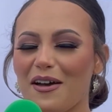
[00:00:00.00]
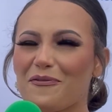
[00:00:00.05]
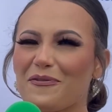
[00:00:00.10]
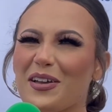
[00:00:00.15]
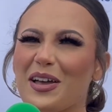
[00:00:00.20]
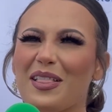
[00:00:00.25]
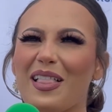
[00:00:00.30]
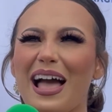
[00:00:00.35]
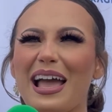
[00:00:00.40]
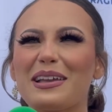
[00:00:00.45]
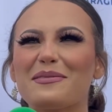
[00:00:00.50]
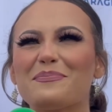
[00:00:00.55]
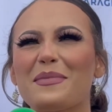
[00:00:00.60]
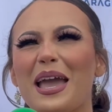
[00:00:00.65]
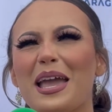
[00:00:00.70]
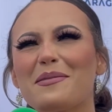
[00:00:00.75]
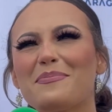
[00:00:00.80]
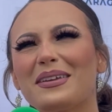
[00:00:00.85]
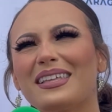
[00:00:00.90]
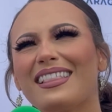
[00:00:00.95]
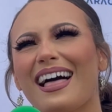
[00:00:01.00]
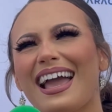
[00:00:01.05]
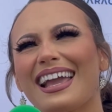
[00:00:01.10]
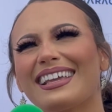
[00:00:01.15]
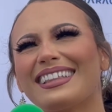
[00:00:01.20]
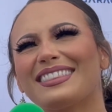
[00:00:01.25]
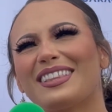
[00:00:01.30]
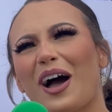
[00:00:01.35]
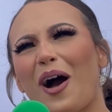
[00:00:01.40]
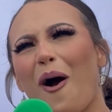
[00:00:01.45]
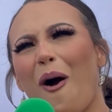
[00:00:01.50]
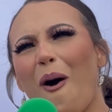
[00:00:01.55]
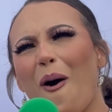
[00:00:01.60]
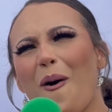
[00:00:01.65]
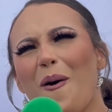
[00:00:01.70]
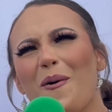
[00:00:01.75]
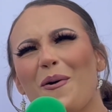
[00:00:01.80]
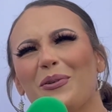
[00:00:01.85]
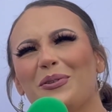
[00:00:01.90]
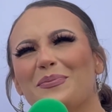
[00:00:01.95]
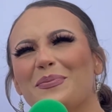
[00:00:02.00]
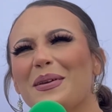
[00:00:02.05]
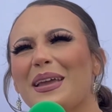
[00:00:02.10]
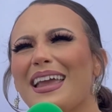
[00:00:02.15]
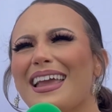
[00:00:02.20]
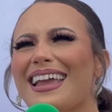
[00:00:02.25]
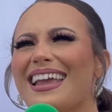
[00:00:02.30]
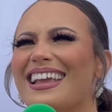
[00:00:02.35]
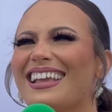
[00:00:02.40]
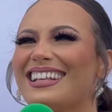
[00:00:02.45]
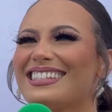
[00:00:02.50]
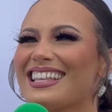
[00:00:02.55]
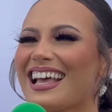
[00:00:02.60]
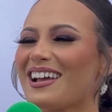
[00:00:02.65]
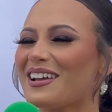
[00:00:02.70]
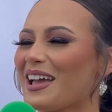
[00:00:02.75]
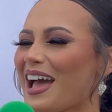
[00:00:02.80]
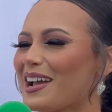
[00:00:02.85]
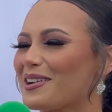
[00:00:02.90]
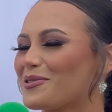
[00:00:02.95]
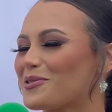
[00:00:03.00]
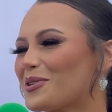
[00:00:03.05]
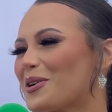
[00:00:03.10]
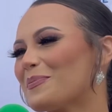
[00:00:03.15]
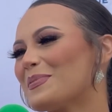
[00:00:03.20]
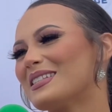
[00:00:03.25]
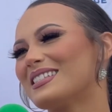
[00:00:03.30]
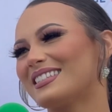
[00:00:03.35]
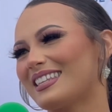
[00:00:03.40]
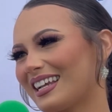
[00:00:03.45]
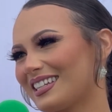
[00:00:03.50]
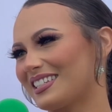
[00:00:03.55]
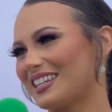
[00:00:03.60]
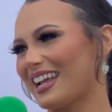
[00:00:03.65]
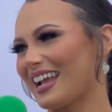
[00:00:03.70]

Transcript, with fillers: I feel like maybe like the old me because I, I, grew yeah. up in Section